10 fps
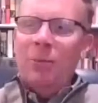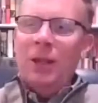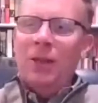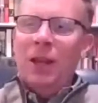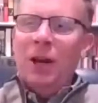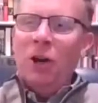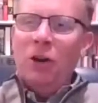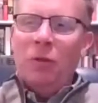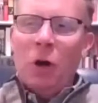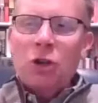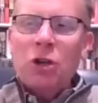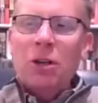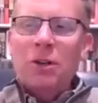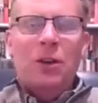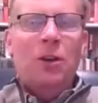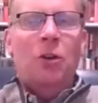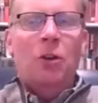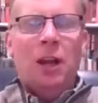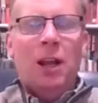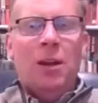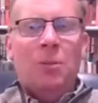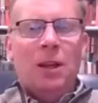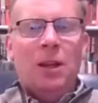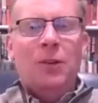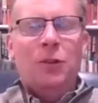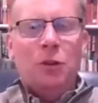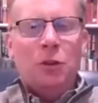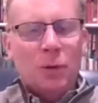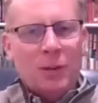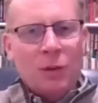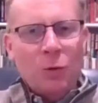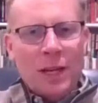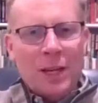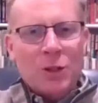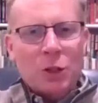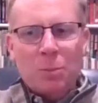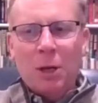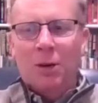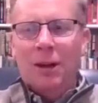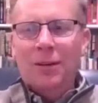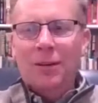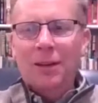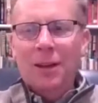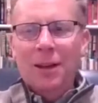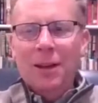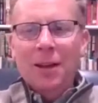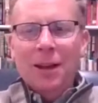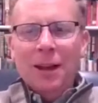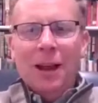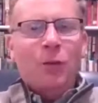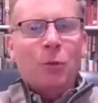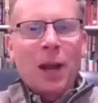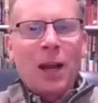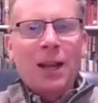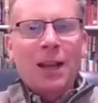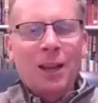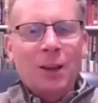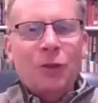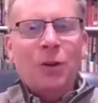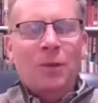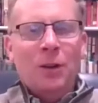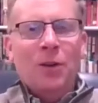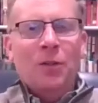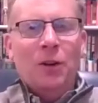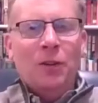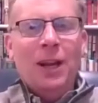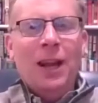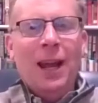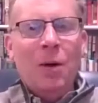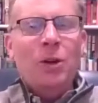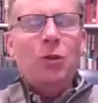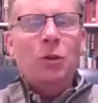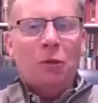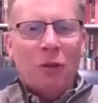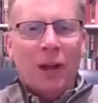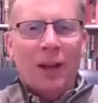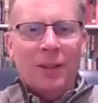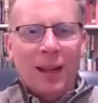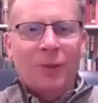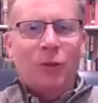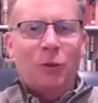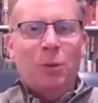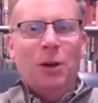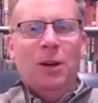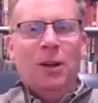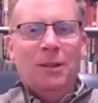that their devotion to Notre Dame is due to its unique spirit. After writing a history of the university, how would you define that spirit?